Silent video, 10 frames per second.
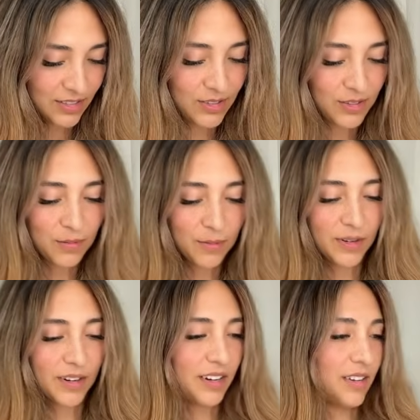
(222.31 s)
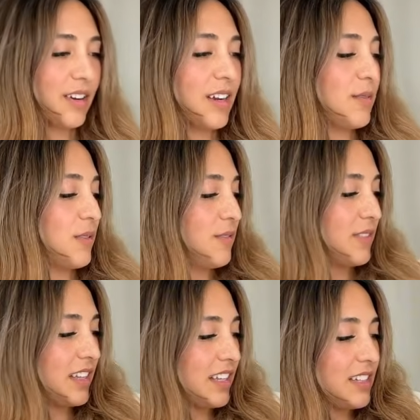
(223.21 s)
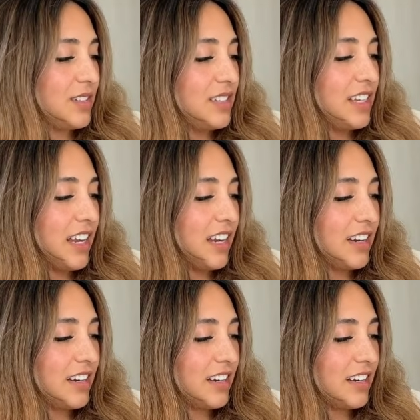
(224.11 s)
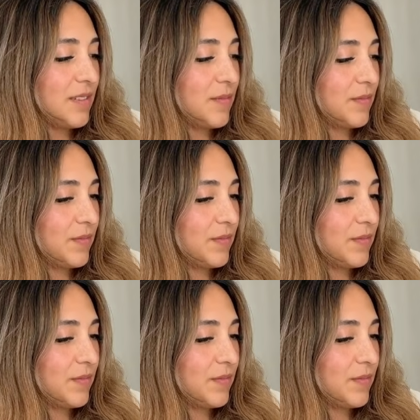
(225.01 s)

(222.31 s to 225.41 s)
Super incredible feeling to tear.